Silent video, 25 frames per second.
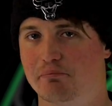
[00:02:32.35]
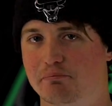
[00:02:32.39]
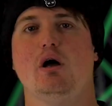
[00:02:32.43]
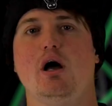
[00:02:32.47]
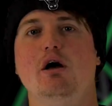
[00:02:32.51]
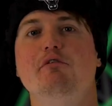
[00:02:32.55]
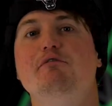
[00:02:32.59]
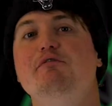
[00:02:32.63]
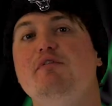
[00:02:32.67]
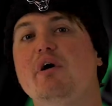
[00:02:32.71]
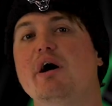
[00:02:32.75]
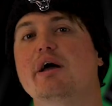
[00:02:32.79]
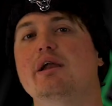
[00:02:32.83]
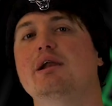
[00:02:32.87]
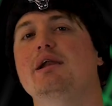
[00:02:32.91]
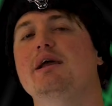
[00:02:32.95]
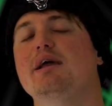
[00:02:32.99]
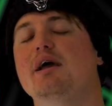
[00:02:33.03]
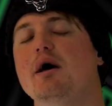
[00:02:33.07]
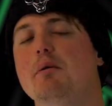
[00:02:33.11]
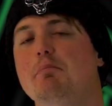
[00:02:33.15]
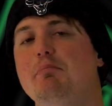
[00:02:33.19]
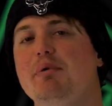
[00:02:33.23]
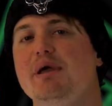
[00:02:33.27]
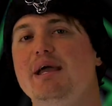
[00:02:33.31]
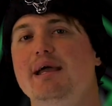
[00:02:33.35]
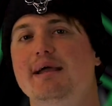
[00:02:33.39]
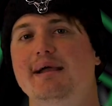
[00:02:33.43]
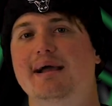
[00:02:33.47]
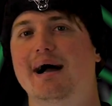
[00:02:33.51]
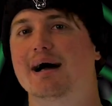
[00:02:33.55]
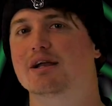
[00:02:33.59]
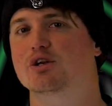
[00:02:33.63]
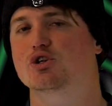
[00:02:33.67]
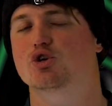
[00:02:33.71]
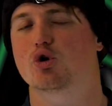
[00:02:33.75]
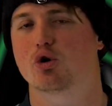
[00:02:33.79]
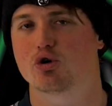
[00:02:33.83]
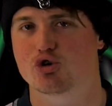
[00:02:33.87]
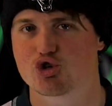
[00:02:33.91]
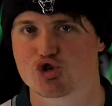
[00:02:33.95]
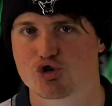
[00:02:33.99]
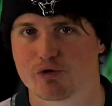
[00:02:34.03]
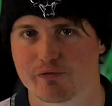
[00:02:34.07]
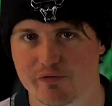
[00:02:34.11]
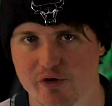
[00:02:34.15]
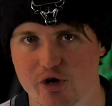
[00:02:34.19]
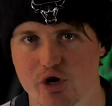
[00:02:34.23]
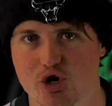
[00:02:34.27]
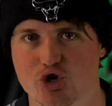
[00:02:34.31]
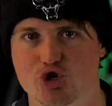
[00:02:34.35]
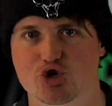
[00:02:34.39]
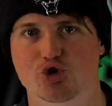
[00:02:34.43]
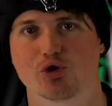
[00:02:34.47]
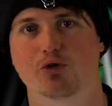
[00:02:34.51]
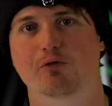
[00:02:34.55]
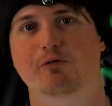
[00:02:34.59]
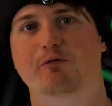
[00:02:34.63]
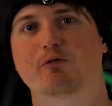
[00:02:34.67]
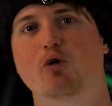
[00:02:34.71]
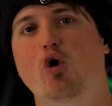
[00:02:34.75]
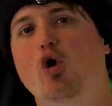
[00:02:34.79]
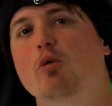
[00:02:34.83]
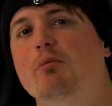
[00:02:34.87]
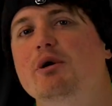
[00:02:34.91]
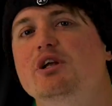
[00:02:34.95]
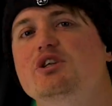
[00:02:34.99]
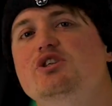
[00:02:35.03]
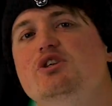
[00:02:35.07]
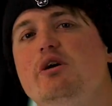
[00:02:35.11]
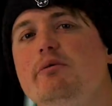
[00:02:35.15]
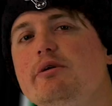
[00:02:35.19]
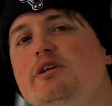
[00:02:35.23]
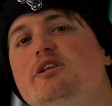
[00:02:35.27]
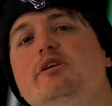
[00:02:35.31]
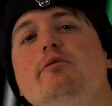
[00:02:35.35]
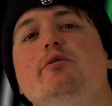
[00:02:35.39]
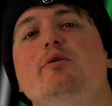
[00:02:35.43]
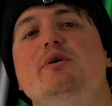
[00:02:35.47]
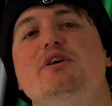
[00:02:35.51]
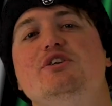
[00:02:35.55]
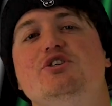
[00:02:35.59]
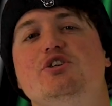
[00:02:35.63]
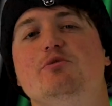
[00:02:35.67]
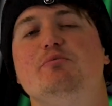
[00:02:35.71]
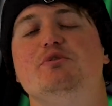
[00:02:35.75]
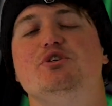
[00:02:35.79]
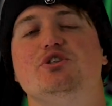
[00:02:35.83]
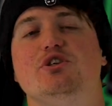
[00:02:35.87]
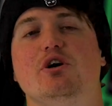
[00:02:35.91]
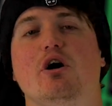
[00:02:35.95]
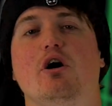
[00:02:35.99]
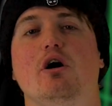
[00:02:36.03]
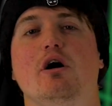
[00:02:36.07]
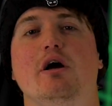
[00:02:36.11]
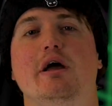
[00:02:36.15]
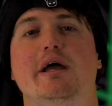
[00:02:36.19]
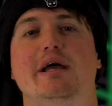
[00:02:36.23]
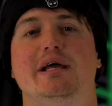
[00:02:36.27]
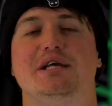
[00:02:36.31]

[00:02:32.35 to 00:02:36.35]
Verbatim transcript: And finally, a big and controversial former WWE superstar